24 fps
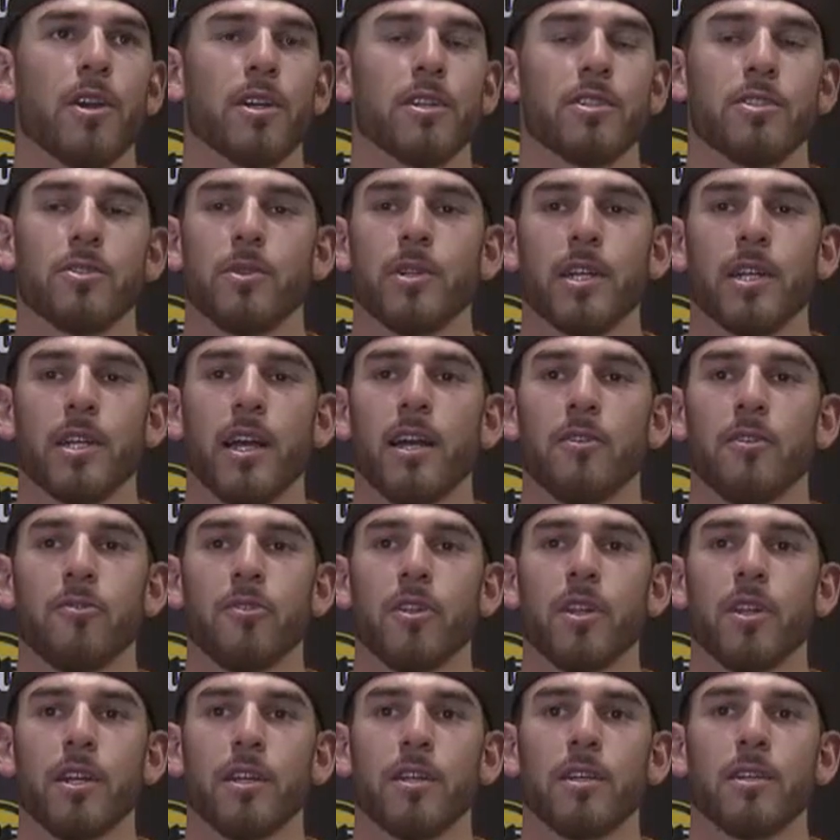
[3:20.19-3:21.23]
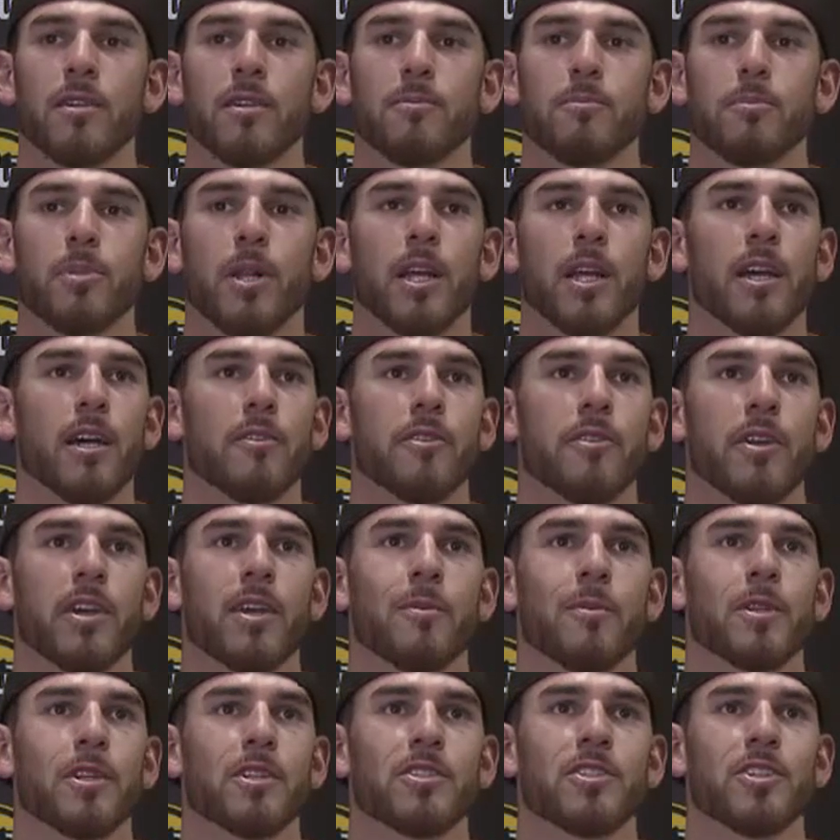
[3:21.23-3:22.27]
I swear to God, it felt like a playoff
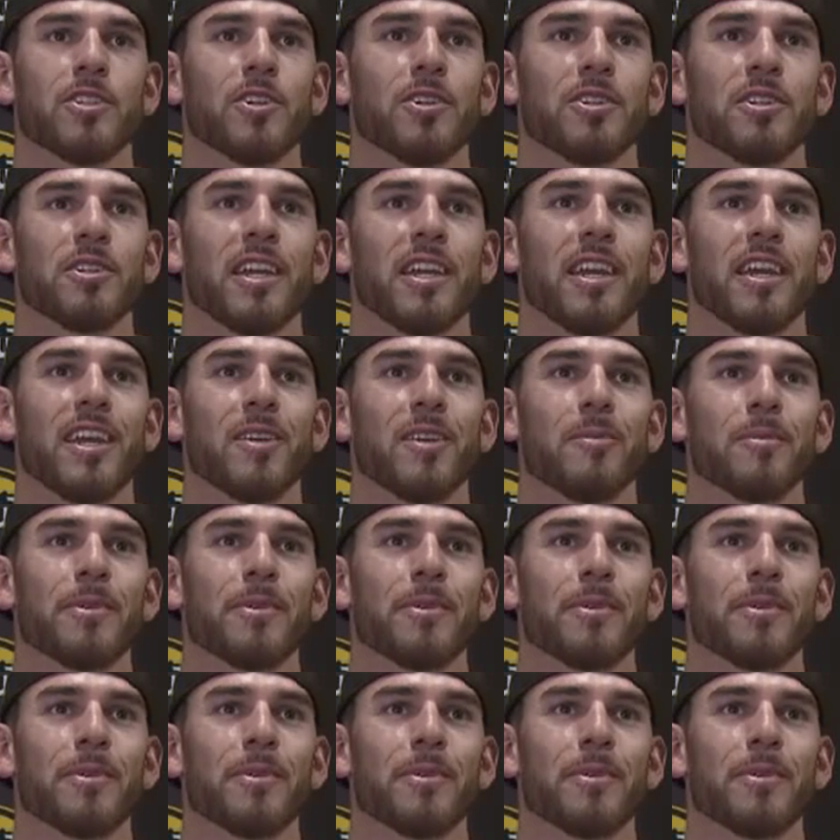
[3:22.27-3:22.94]
game at the start of the game.